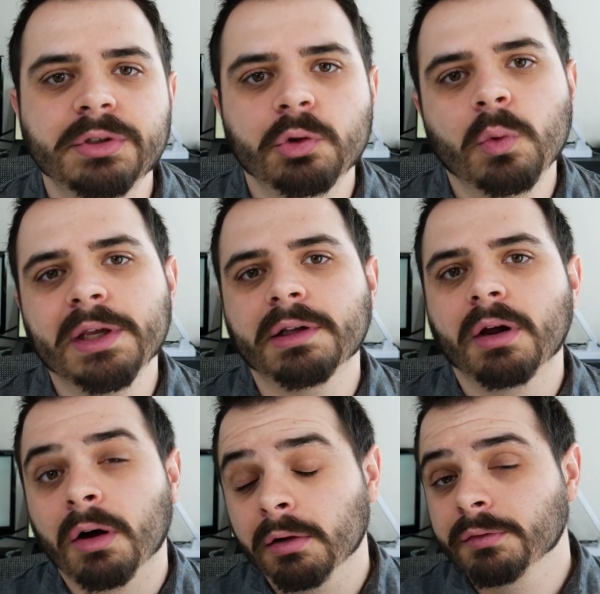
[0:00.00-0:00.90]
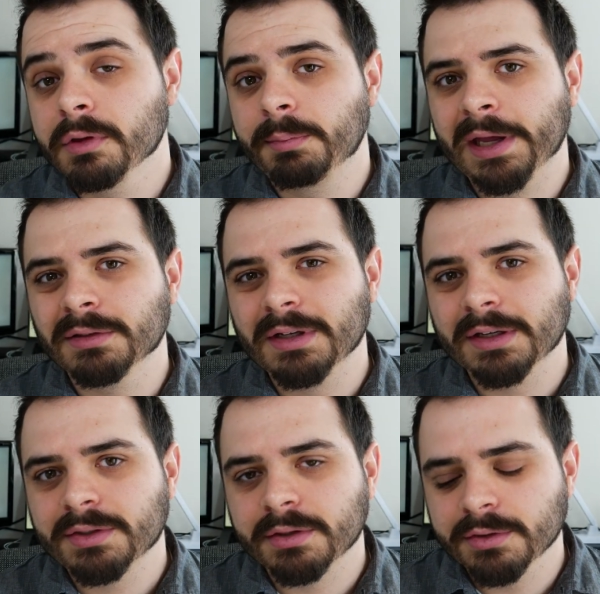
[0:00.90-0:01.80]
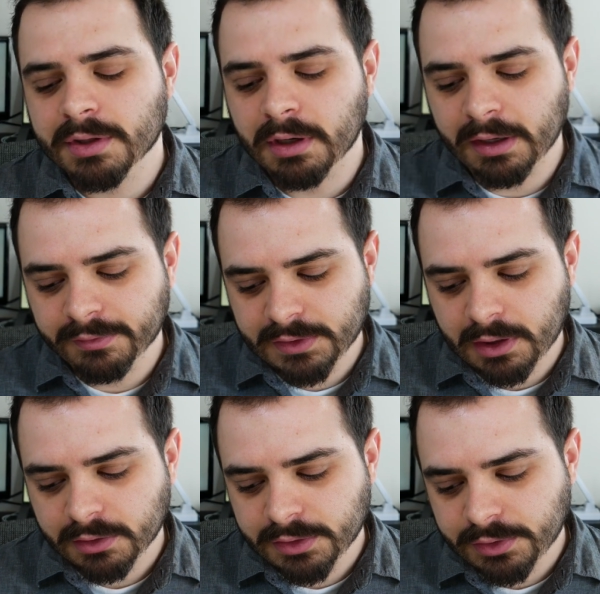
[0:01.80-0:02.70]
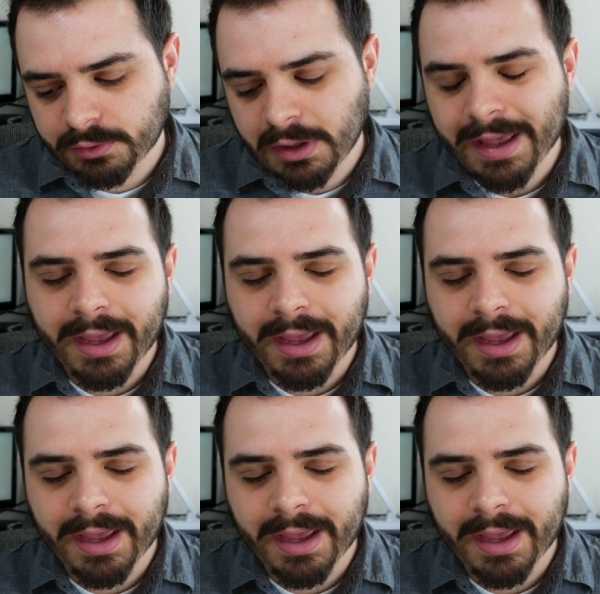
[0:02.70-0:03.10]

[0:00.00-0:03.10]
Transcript: between all of the pen testers that I've talked to,